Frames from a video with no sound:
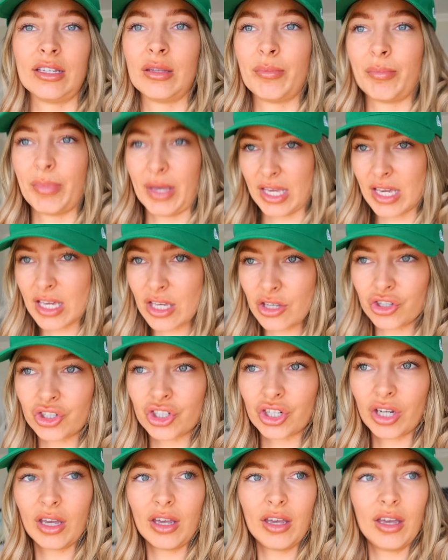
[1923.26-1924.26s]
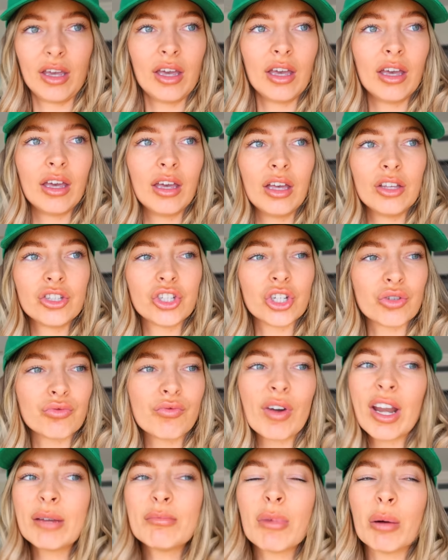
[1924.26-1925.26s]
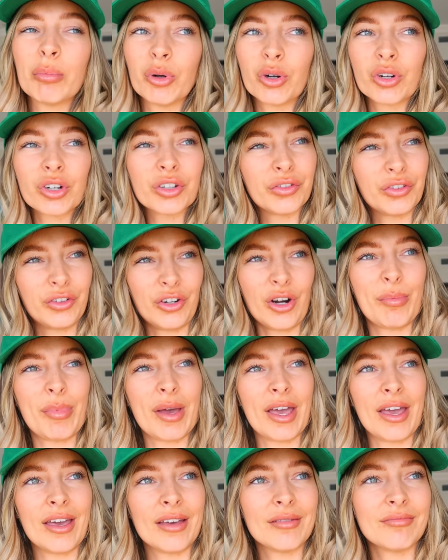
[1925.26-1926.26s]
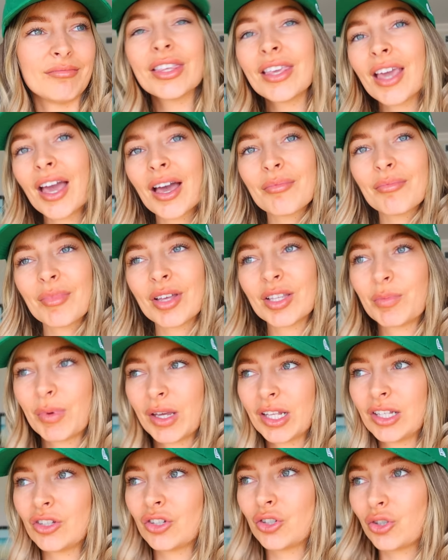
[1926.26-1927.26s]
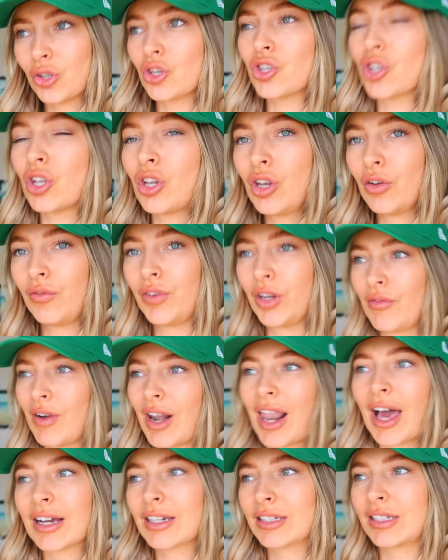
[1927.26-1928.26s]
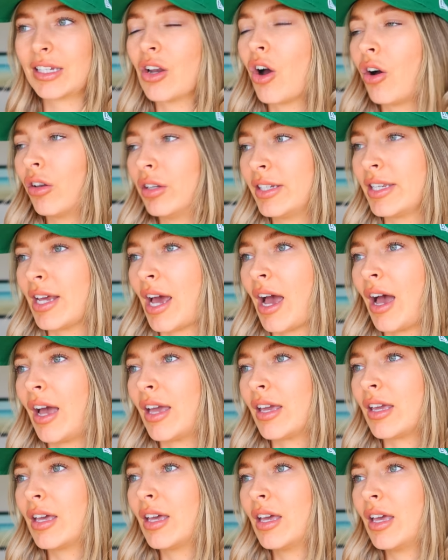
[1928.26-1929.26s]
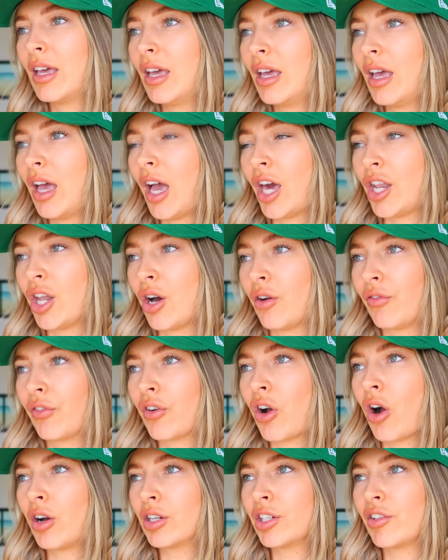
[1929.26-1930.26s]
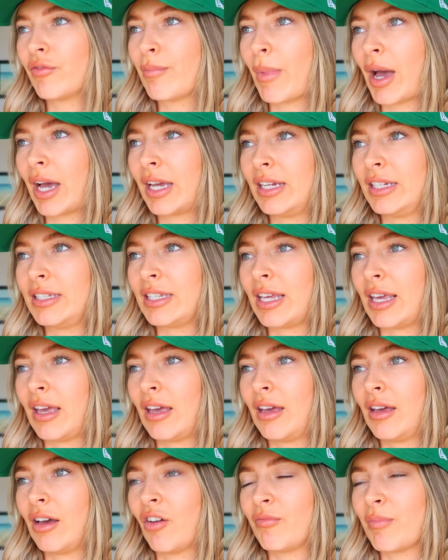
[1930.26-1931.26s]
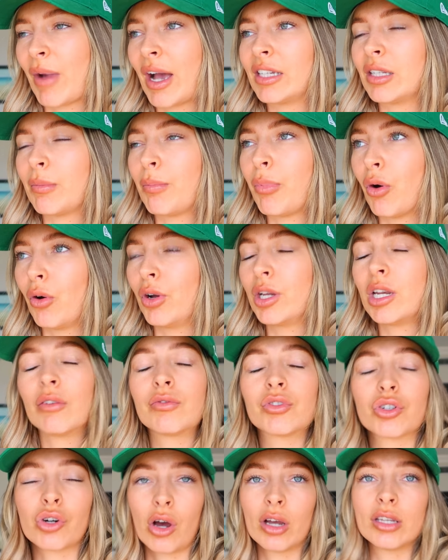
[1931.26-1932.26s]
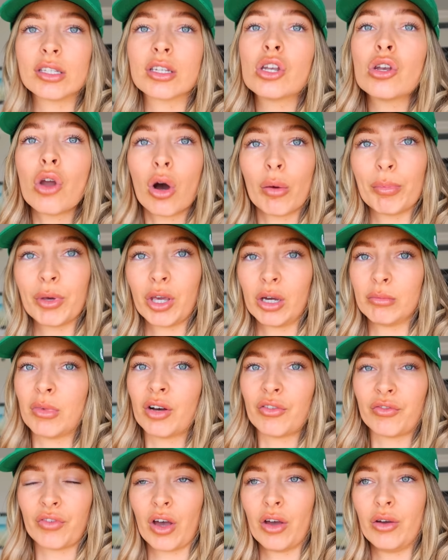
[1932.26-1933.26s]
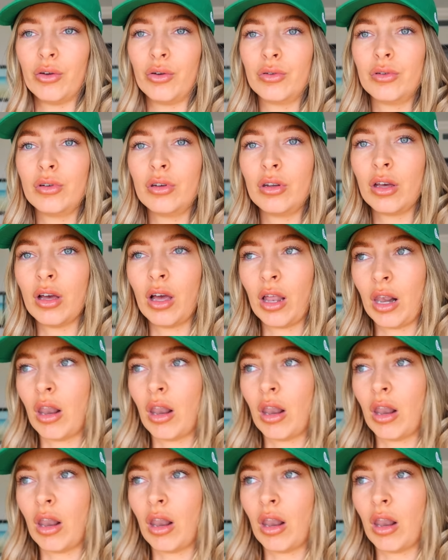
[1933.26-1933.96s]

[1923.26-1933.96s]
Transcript: at the beach. Just read my book for a bit. Yeah, it's been such a lovely, relaxing holiday. And I've kind of made it, I've made a point of trying to not be on my phone a